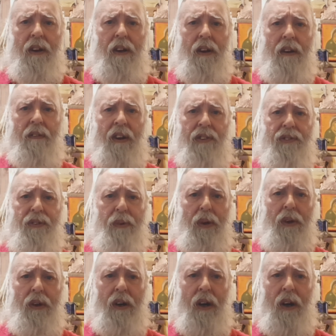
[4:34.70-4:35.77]

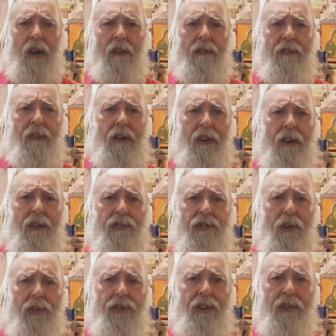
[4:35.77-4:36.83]
festival of
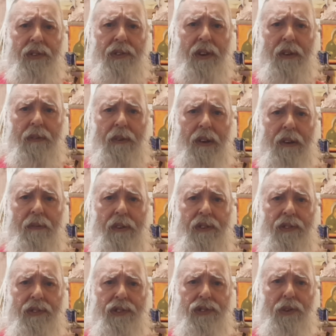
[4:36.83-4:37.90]
solstice, which
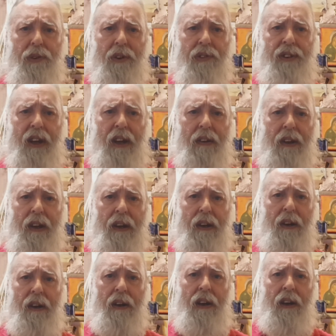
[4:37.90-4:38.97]
is the shortest day of the
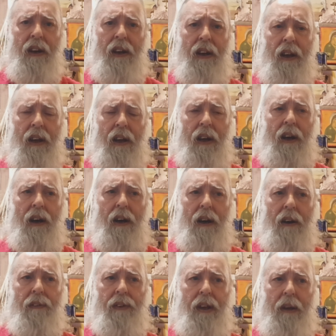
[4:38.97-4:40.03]
year,
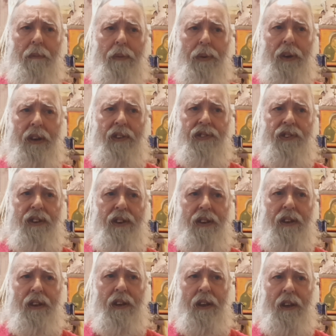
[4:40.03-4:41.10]
uh, the priests
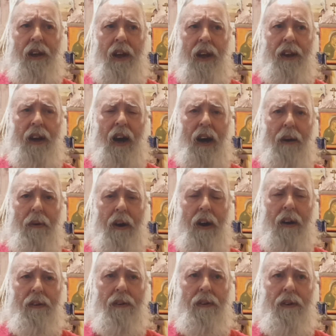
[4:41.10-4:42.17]
and the
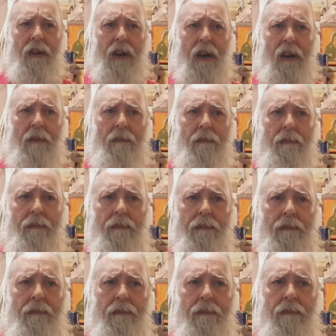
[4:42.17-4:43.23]
hierarchical um,
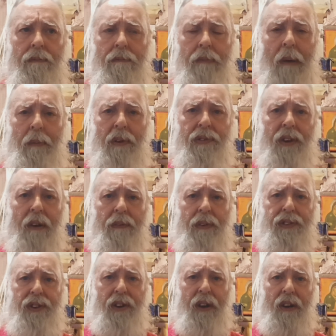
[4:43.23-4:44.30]
members of the
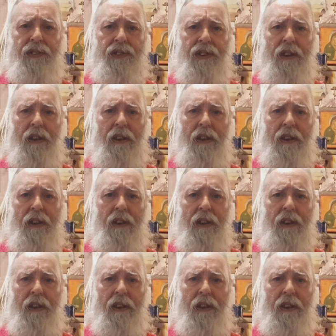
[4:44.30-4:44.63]
church